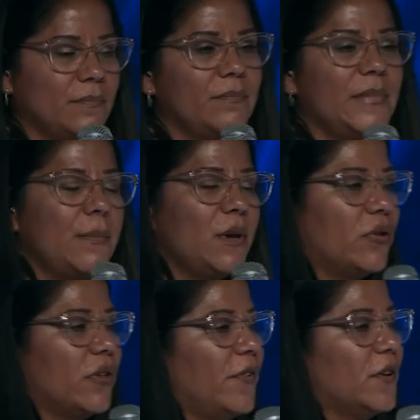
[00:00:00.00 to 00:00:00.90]
Maybe you're
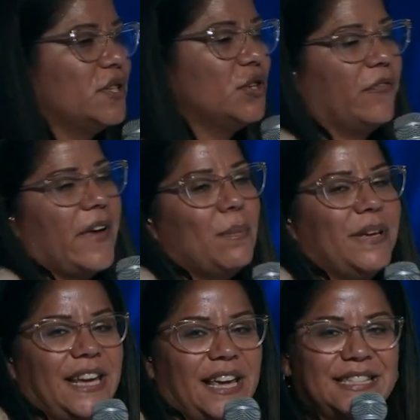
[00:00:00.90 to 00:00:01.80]
the first in your family
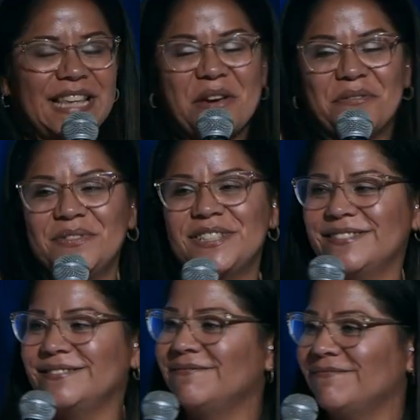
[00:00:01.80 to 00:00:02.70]
to get saved.
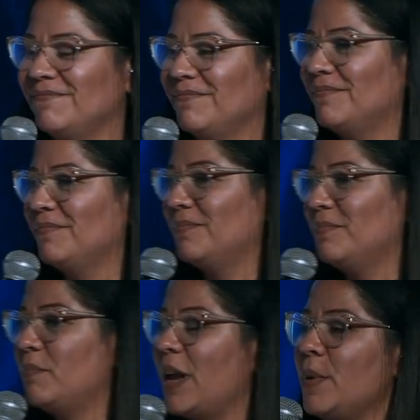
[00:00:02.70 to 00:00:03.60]

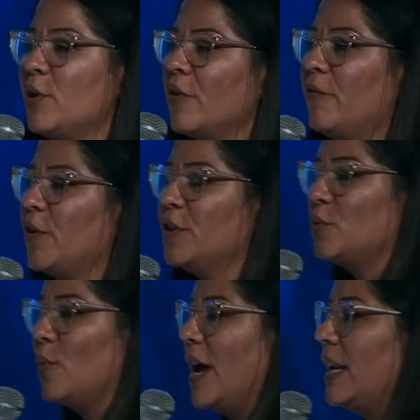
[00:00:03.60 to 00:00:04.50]
Maybe you're the first
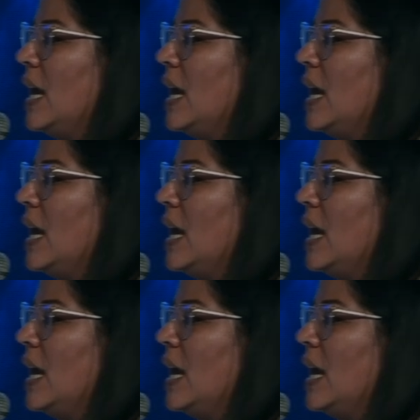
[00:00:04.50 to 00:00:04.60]
one,